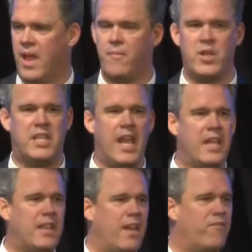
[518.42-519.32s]
And we
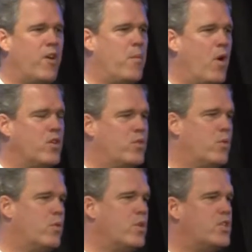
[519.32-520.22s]
take that from our
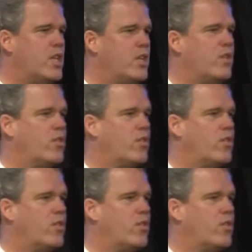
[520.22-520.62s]
doors into